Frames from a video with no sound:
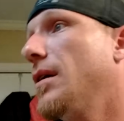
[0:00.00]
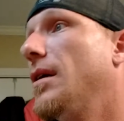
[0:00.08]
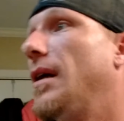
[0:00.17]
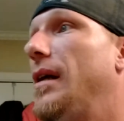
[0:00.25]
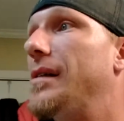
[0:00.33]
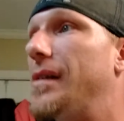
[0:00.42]

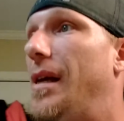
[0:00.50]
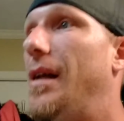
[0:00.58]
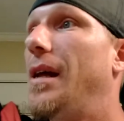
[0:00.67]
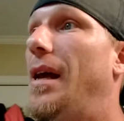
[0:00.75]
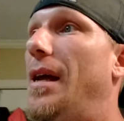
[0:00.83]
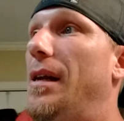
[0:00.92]
he said
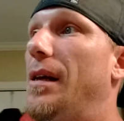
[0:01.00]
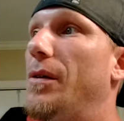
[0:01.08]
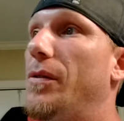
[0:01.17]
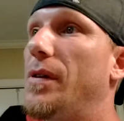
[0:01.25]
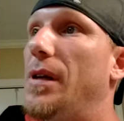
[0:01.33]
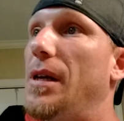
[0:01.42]
he had to go
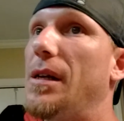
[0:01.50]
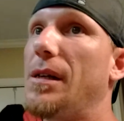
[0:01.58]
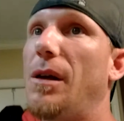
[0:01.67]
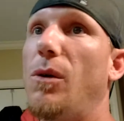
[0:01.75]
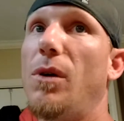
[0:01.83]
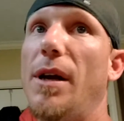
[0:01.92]
see his
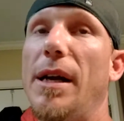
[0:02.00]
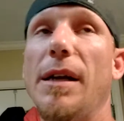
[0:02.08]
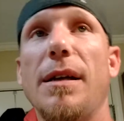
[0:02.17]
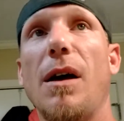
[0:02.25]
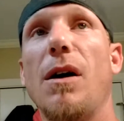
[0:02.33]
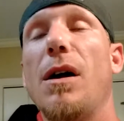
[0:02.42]
old lady
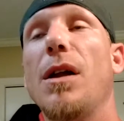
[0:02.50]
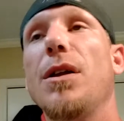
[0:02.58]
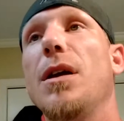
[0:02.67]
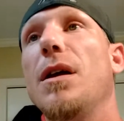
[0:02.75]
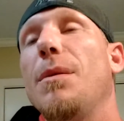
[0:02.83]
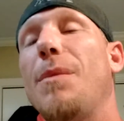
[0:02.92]

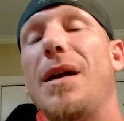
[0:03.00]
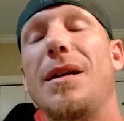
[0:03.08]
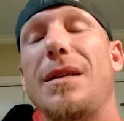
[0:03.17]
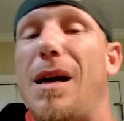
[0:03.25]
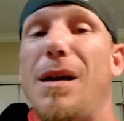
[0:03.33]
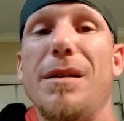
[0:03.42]
Tanya. Man,
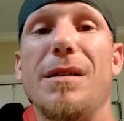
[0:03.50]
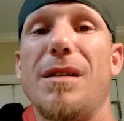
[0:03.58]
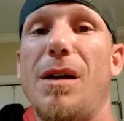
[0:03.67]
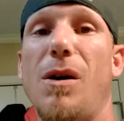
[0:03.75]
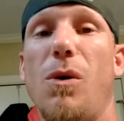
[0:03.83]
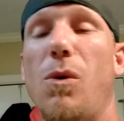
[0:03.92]
Tanya's
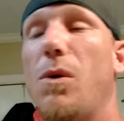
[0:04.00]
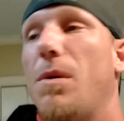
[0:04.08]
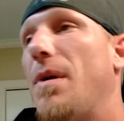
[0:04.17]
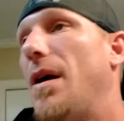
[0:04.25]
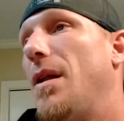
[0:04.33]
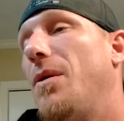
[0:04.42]
a whore,
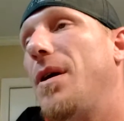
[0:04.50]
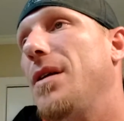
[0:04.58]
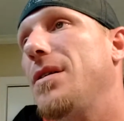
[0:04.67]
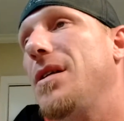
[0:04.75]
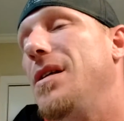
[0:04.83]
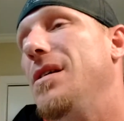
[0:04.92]
by the way.
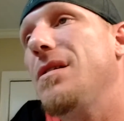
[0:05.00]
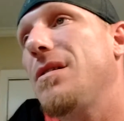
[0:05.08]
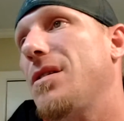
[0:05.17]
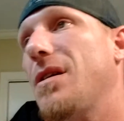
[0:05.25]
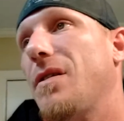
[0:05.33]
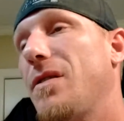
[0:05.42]

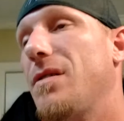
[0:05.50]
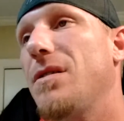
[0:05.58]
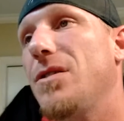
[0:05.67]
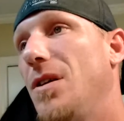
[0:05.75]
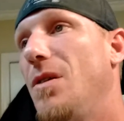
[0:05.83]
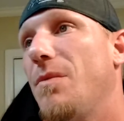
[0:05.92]

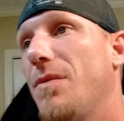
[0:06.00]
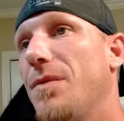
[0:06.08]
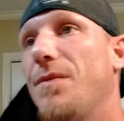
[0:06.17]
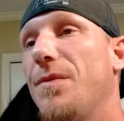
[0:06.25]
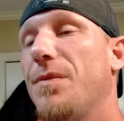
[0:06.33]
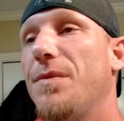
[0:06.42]
She'll
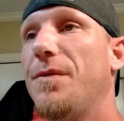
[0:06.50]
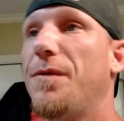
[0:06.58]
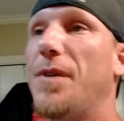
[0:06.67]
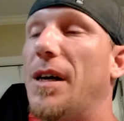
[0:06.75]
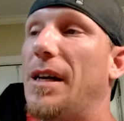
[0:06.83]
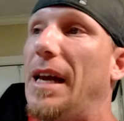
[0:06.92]

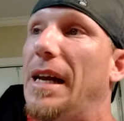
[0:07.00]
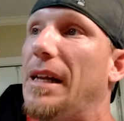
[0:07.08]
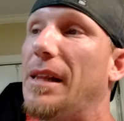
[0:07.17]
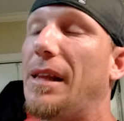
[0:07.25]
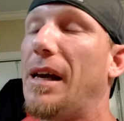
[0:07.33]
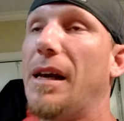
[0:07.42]
fuck
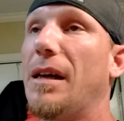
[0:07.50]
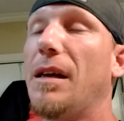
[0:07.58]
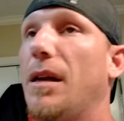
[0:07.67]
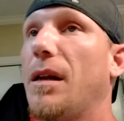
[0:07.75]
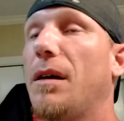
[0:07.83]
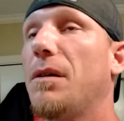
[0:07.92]
anything,